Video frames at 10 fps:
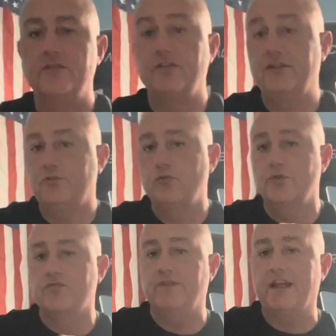They do
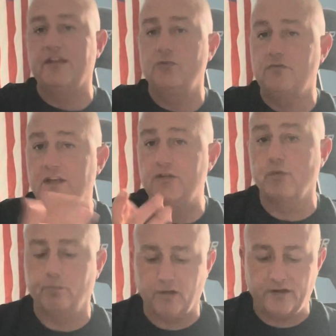sorcery. They can do things
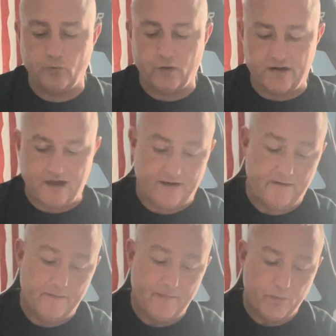with blood and whatnot.
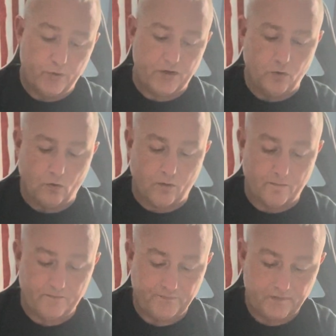Pretty cool.
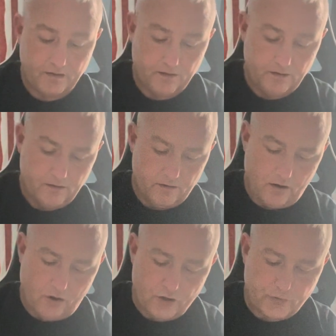
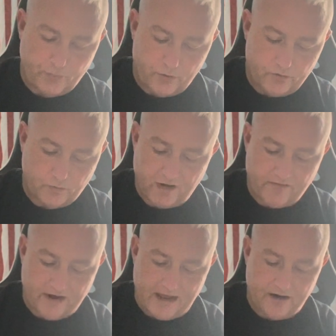Urspers, whatever
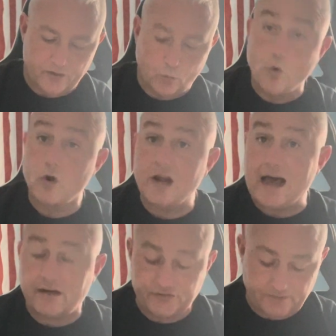that is.
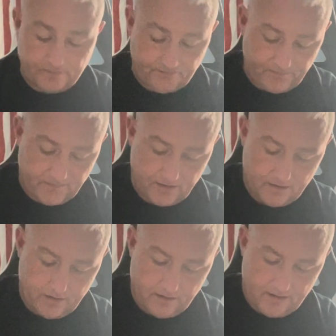Warlocks.
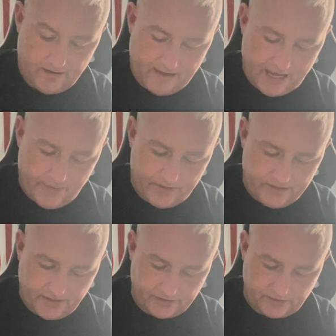
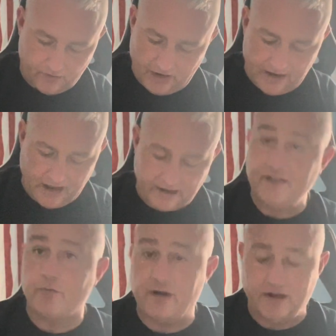Hematics. So I can't
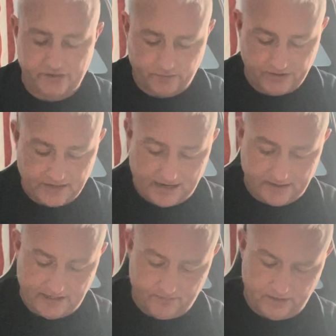even pronounce some of these
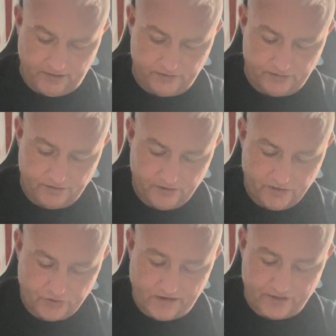goddamn things.
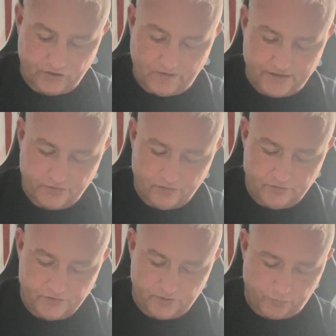
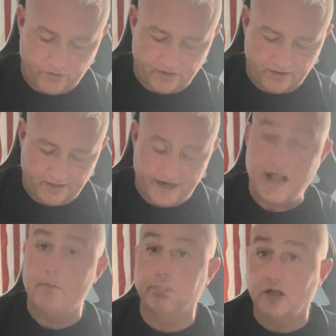Transgressors, Broken Clan,
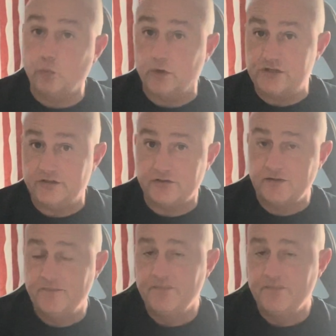and Blood Witches.